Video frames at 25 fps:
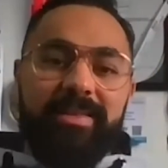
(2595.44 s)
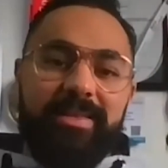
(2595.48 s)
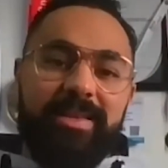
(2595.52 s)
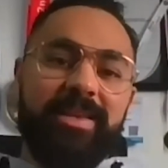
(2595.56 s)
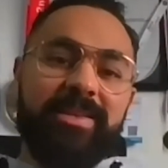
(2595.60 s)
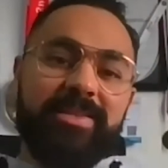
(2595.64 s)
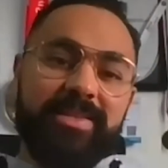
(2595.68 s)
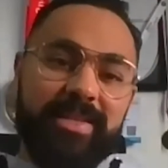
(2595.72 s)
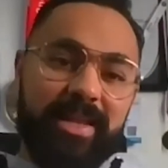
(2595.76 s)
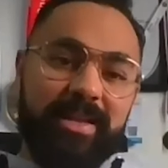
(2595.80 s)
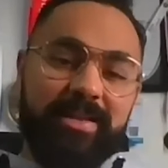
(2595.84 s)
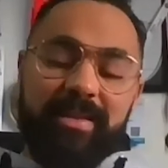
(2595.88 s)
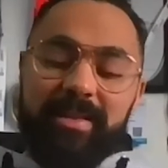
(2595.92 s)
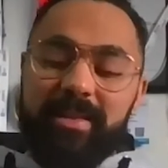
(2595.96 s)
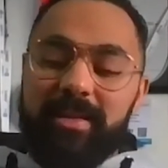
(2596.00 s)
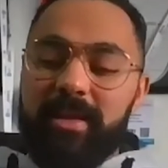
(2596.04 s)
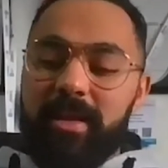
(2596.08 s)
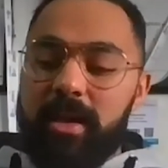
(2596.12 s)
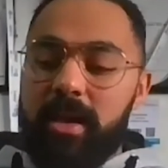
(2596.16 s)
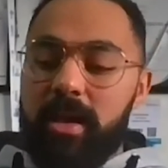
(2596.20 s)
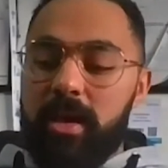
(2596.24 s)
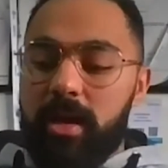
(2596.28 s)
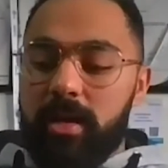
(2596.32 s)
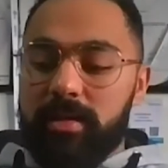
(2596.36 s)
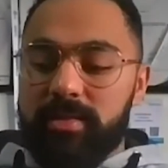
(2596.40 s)
Exactly.
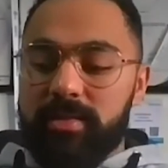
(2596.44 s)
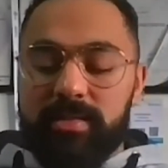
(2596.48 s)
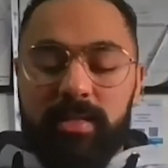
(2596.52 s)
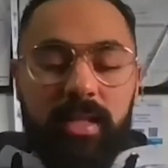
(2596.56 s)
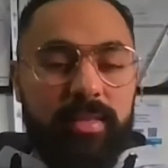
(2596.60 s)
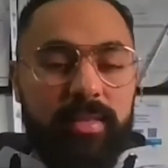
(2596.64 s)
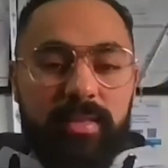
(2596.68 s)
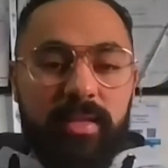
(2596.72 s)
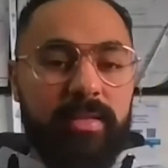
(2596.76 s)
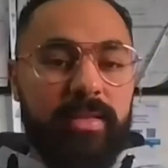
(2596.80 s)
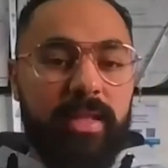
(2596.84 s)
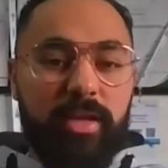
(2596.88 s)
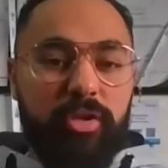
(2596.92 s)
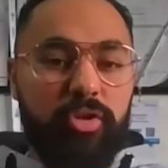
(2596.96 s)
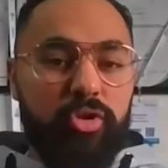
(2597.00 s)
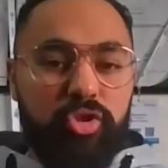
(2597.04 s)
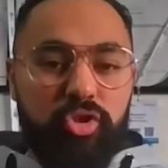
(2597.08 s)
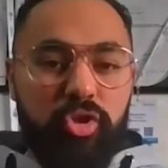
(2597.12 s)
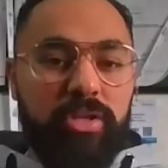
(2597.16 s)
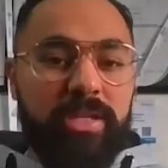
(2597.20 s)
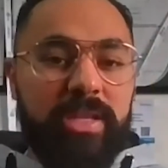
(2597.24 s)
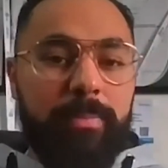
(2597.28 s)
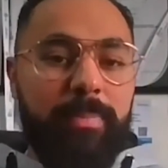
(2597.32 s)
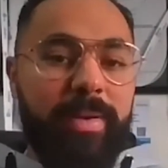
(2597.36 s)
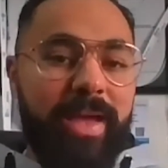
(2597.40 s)
It's nothing that you
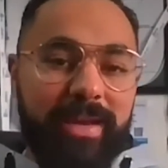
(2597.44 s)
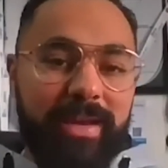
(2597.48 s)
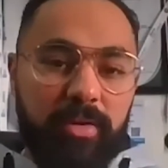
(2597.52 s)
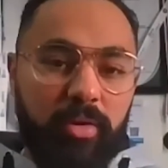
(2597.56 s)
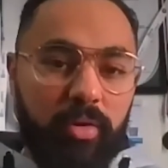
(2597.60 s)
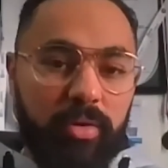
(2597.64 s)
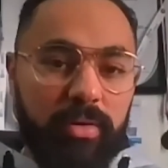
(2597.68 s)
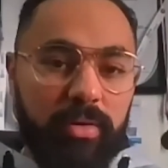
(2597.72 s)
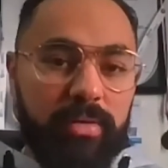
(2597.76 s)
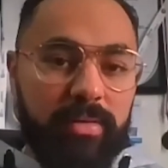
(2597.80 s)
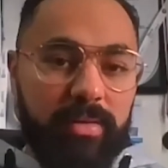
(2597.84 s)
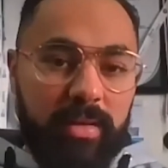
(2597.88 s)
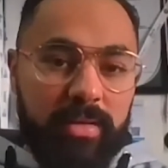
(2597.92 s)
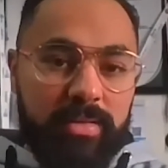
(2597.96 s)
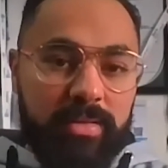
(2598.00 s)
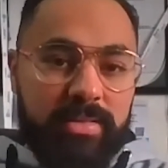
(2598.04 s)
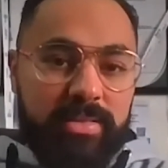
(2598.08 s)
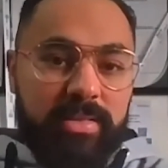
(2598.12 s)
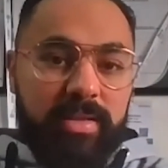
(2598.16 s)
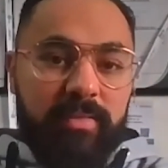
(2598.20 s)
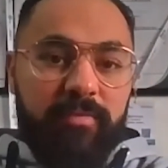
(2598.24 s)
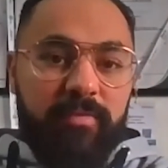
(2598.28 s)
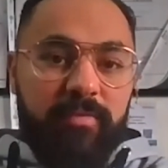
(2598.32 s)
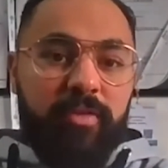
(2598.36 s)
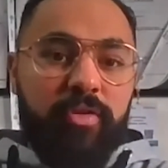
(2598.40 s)
should depend on.
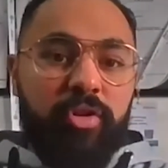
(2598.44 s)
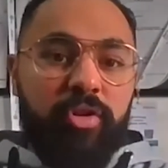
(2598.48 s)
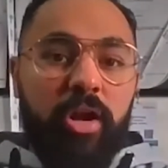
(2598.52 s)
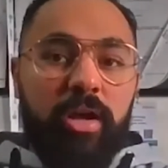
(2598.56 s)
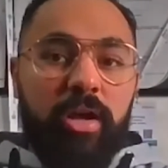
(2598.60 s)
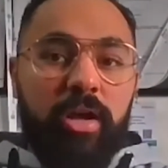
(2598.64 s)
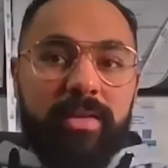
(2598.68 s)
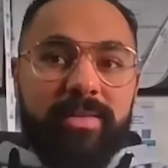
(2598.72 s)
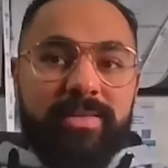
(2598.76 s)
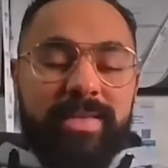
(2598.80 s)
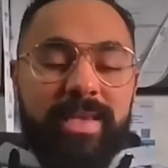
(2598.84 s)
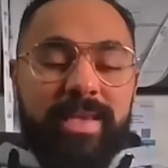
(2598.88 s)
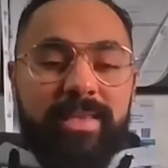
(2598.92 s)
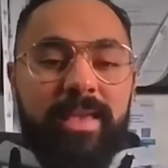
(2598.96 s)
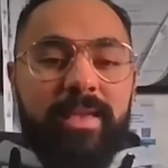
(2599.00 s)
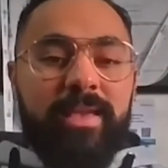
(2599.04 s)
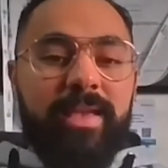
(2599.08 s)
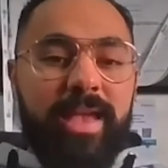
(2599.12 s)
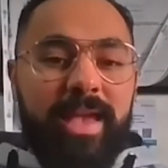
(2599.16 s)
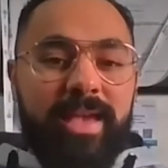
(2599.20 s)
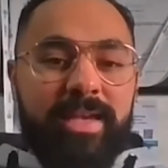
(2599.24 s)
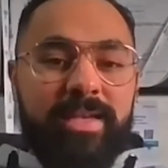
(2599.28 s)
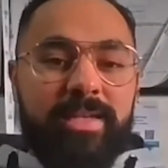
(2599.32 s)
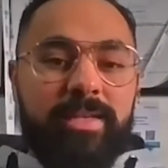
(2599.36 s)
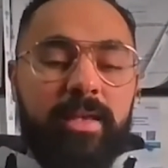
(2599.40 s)
It's if you're not
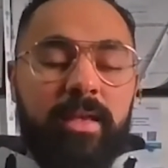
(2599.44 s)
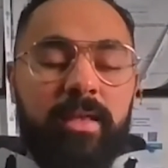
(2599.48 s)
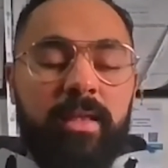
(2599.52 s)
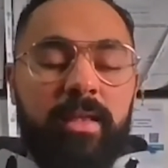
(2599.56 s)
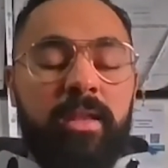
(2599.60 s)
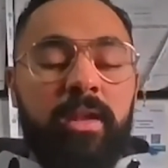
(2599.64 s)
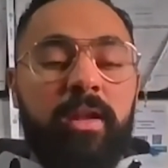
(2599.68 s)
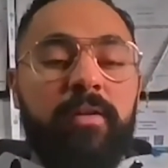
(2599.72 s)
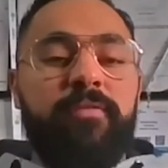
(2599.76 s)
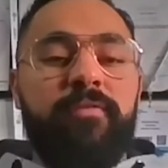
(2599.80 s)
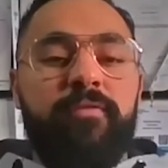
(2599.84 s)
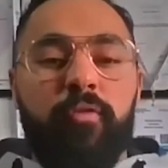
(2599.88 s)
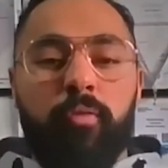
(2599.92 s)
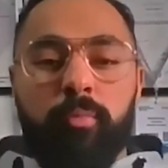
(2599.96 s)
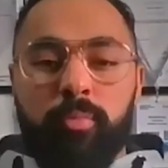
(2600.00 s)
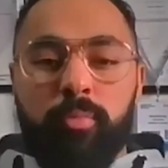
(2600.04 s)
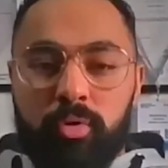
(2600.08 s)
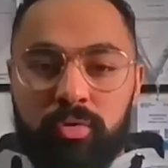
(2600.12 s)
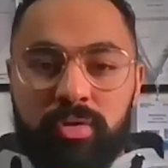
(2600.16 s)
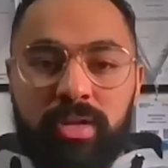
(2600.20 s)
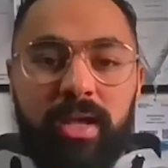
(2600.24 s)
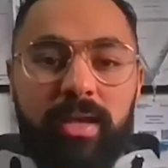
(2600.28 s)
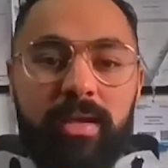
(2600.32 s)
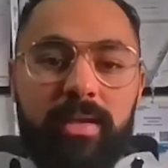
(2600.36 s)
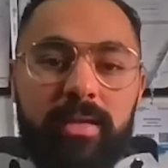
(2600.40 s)
taking enough from
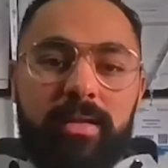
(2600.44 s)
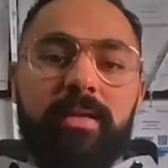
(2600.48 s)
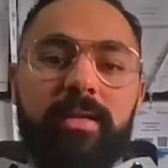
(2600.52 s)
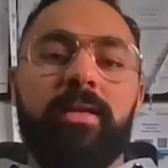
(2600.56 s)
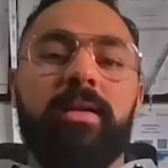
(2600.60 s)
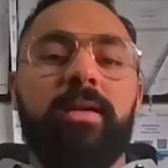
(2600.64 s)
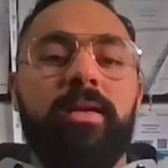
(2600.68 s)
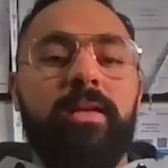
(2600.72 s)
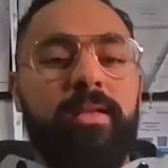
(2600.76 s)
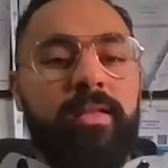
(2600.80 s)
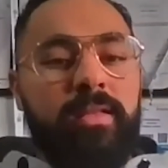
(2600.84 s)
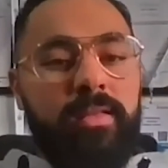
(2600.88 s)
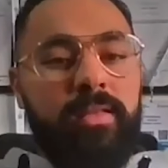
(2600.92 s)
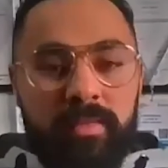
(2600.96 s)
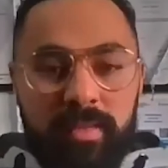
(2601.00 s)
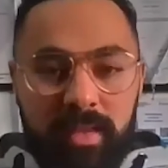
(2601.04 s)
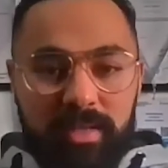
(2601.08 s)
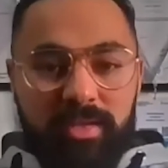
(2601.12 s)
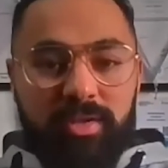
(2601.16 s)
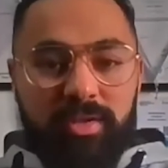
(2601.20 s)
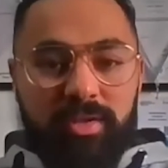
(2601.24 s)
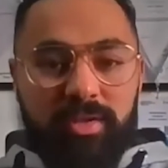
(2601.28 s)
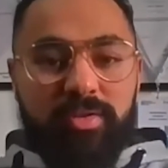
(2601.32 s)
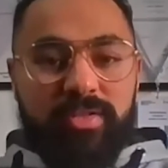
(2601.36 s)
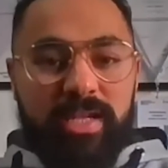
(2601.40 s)
your diet,
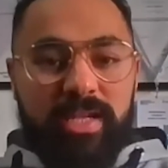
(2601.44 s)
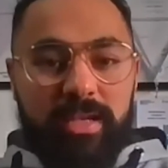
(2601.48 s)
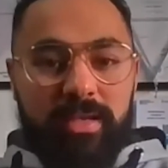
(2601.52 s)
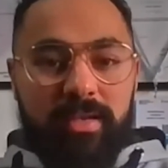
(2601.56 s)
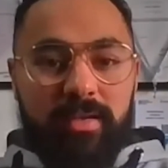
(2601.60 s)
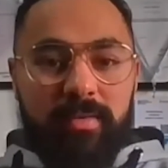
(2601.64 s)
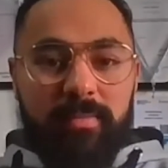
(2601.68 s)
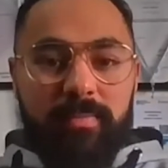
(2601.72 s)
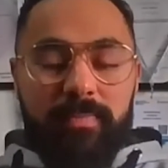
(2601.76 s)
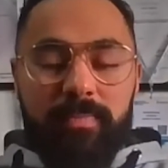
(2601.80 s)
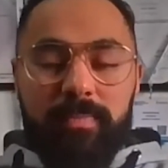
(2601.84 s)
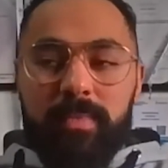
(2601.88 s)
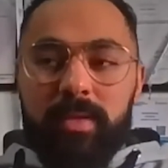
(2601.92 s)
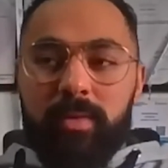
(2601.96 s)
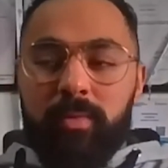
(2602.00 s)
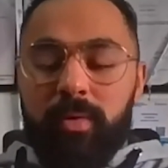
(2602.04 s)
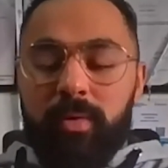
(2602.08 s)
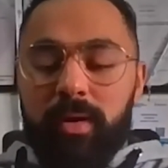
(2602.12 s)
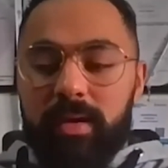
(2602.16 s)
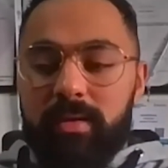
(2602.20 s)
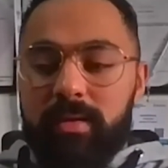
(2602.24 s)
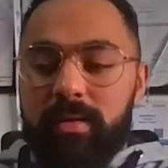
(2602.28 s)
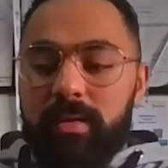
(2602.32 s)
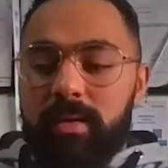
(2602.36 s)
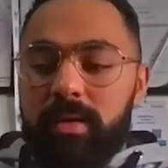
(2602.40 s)
then you take it,
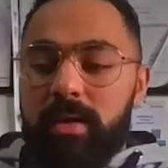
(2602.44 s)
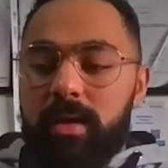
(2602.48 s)
right?